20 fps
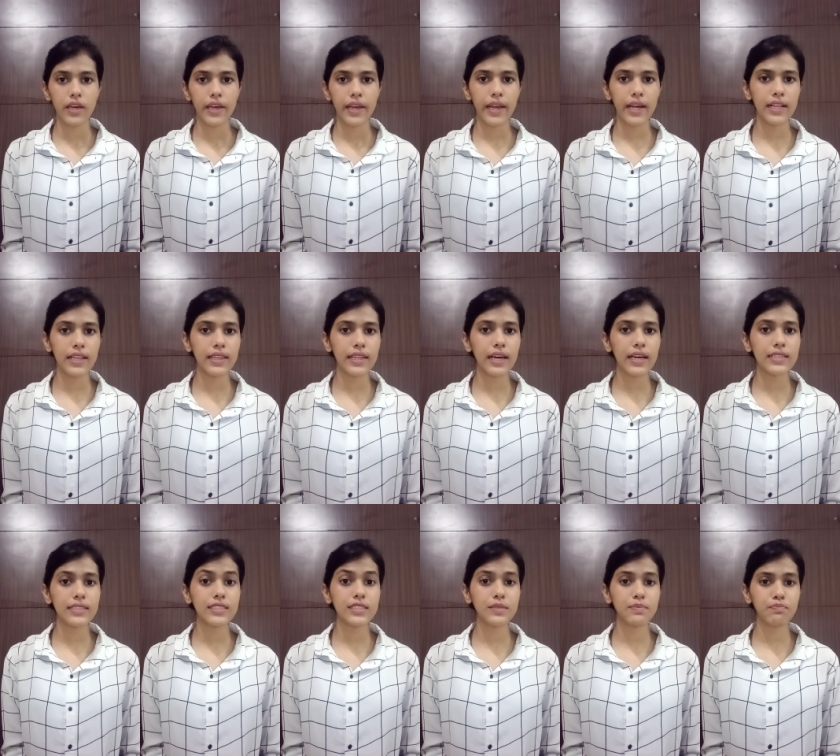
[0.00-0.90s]
held that
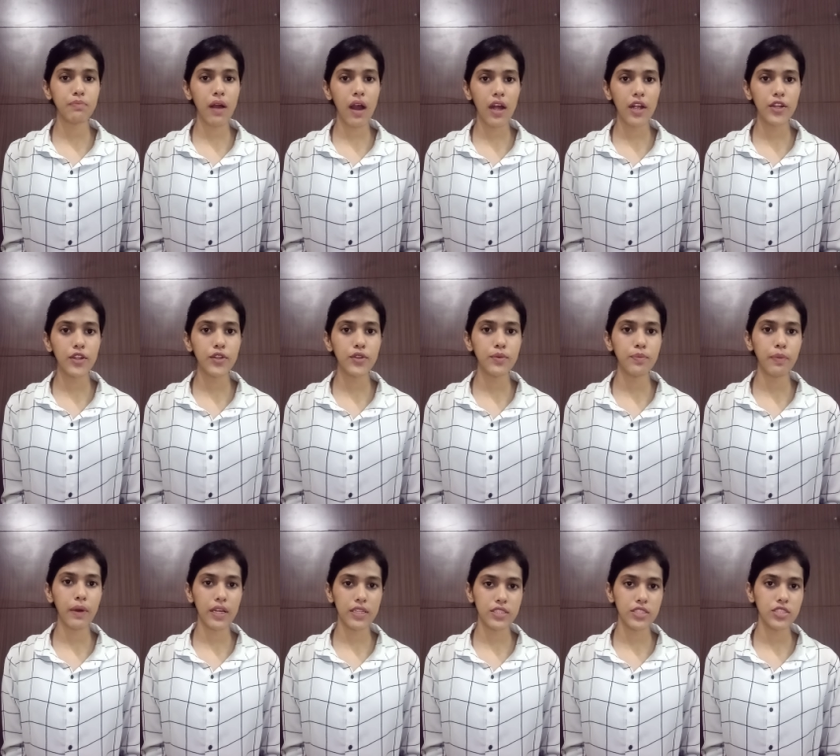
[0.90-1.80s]
its power to
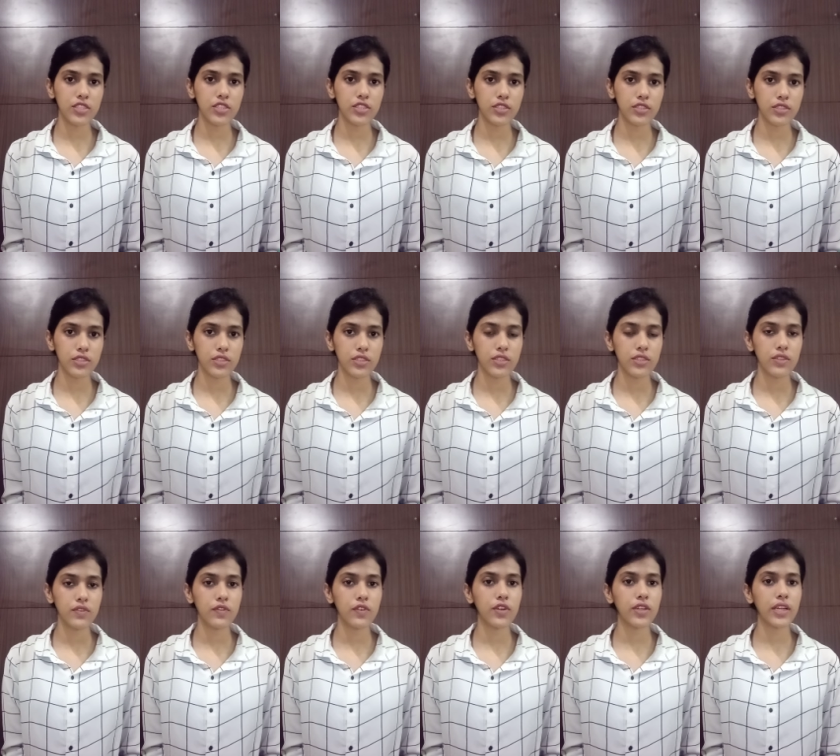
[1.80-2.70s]
punish
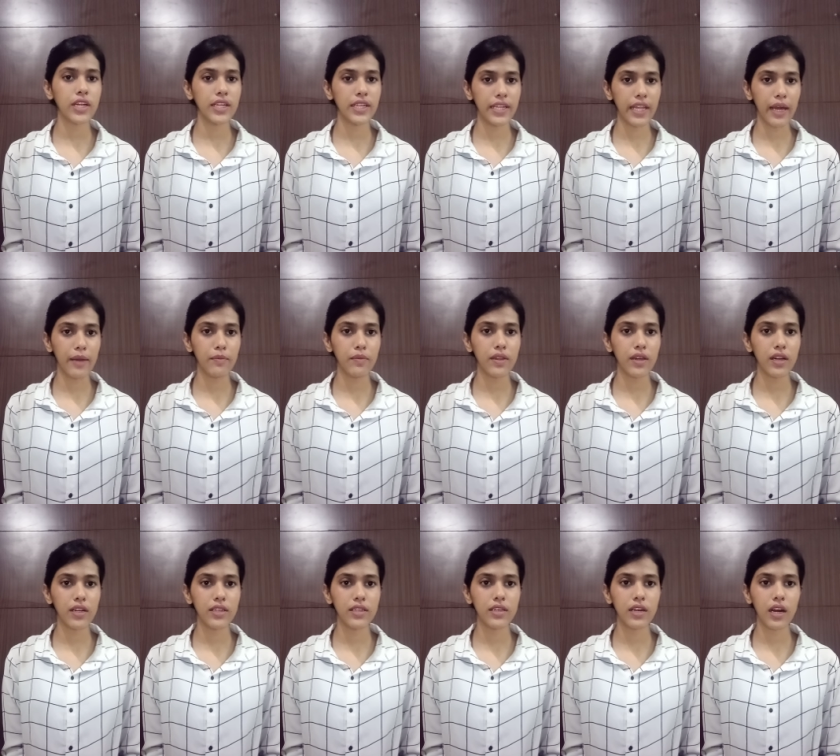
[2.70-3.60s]
for contempt
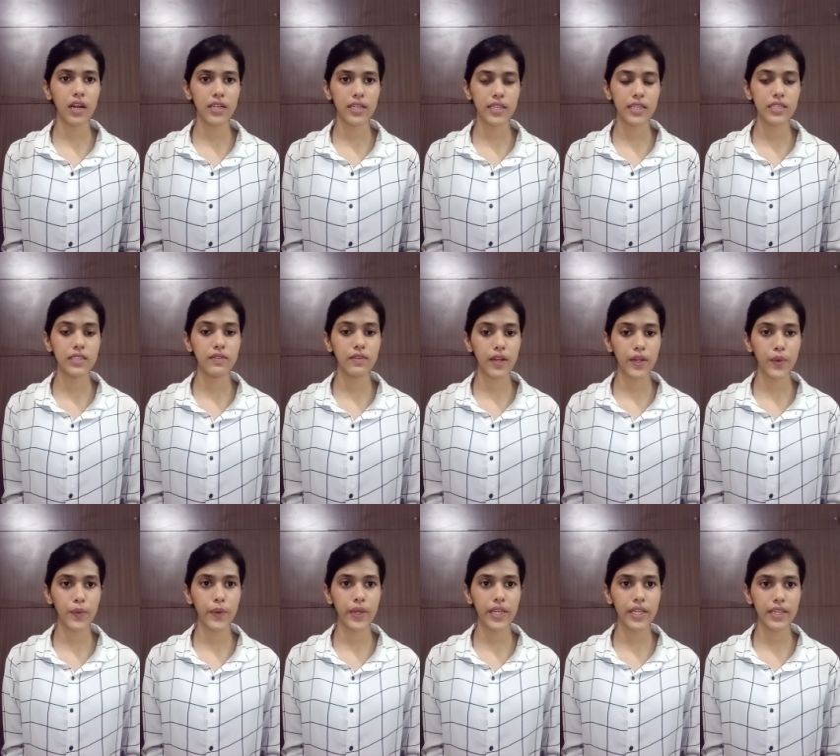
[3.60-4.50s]
under Article
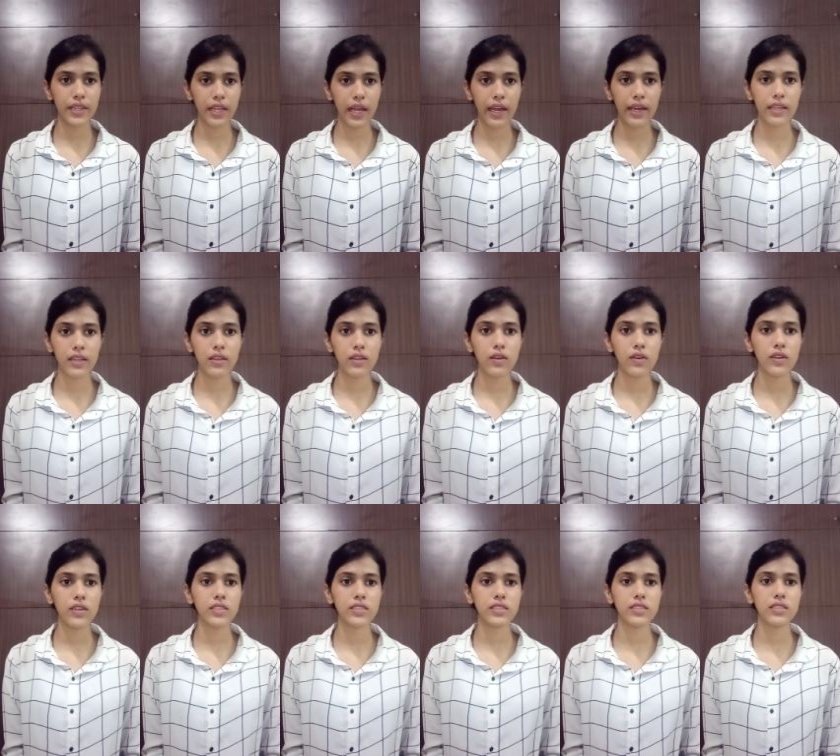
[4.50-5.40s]
129
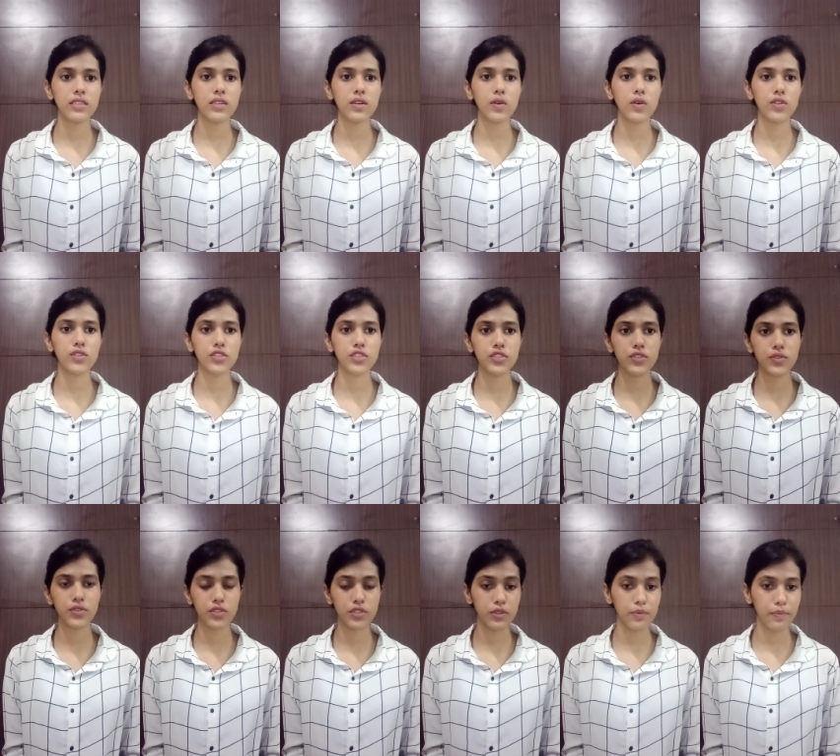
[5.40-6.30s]
is the
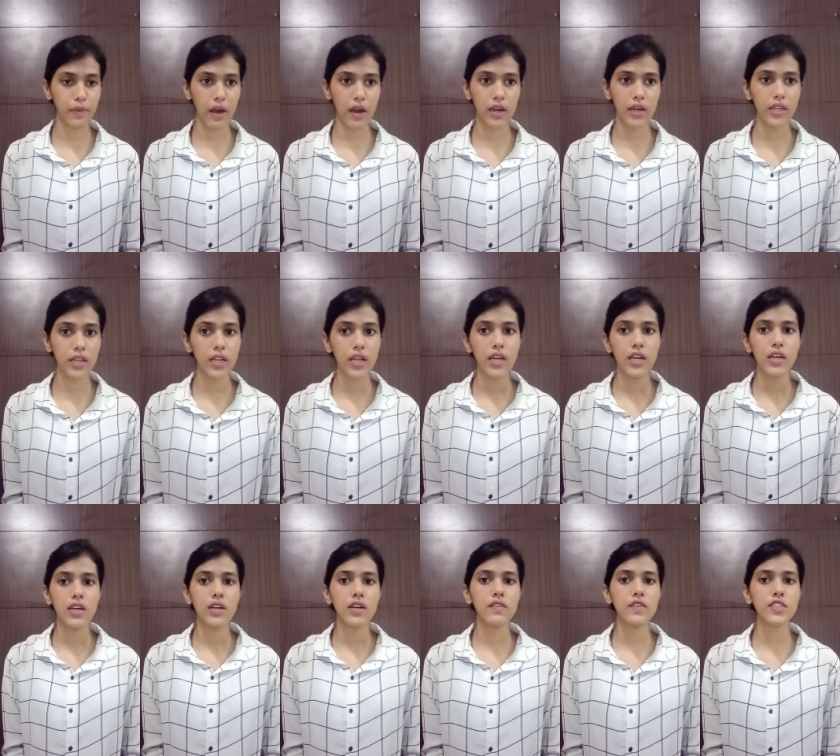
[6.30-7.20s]
constitutional power,
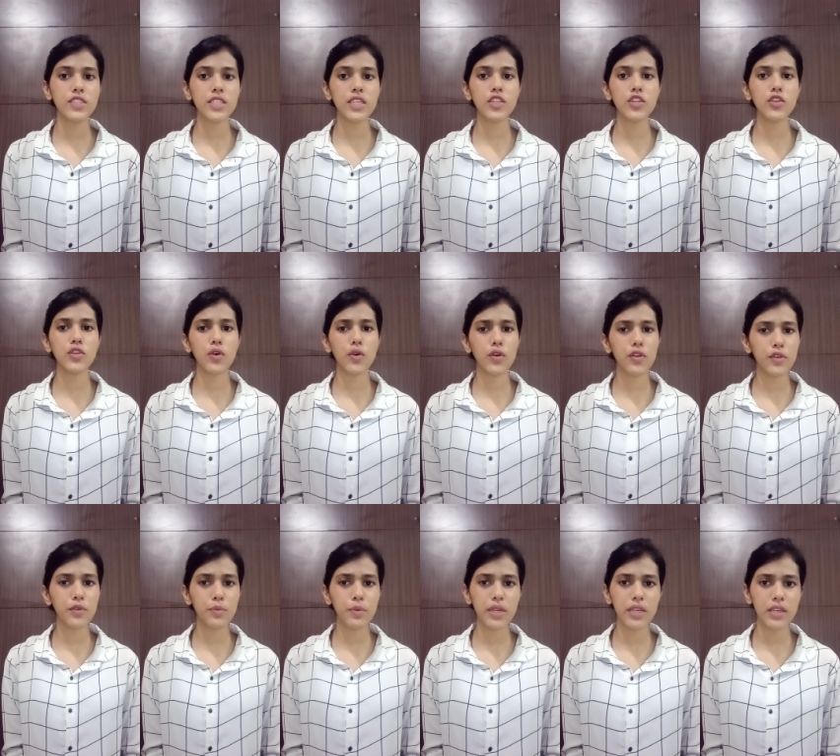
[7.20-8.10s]
which
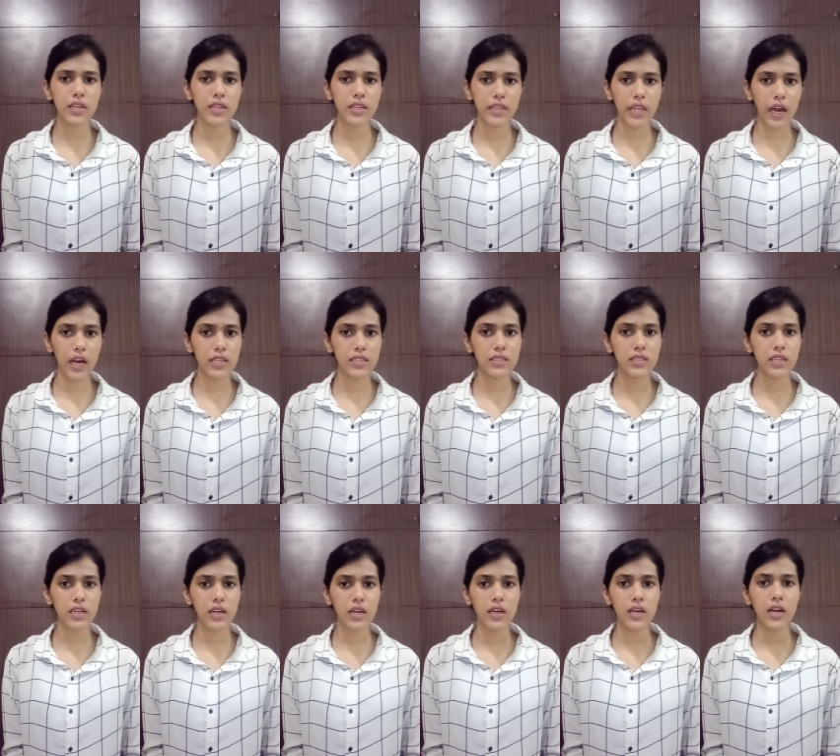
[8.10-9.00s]
cannot be done
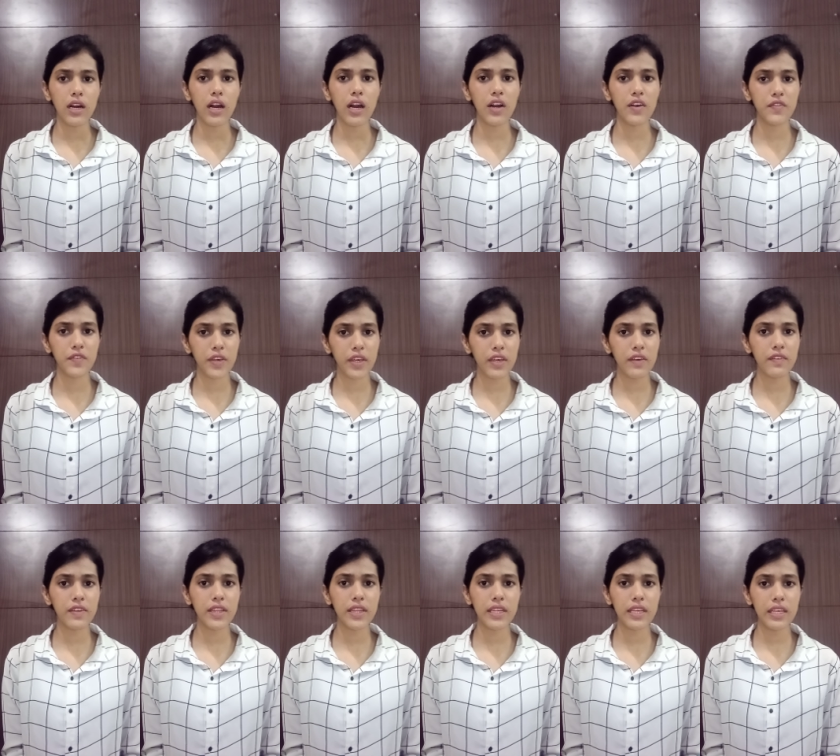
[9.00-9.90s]
away
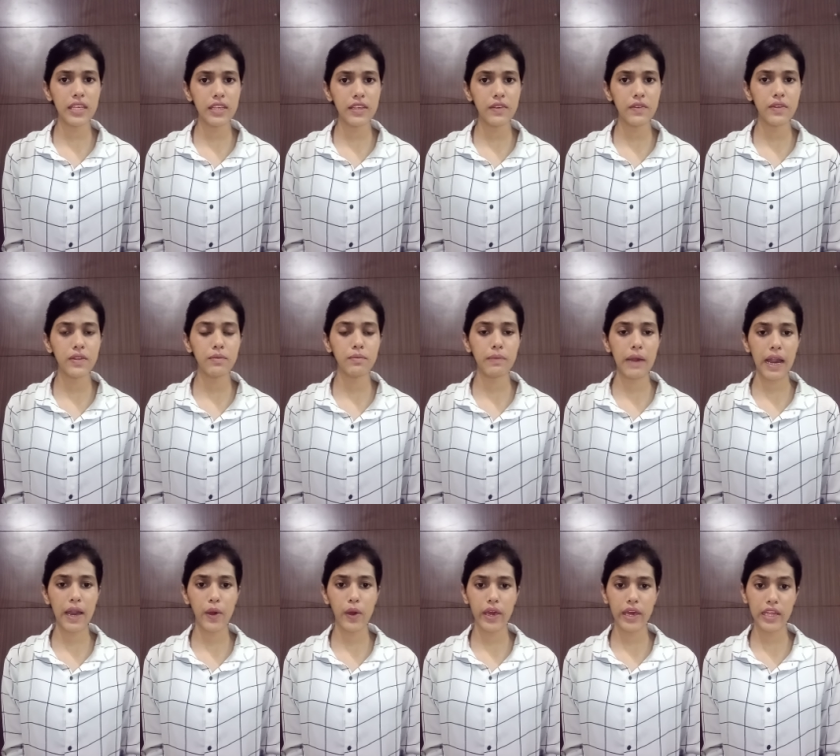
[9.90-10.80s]
with even
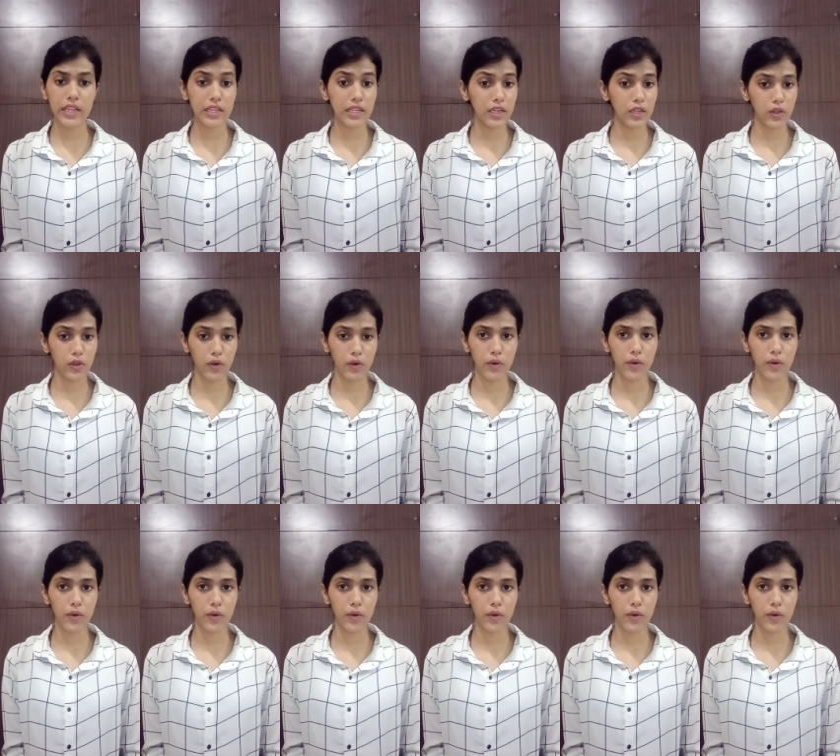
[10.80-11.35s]
by any law.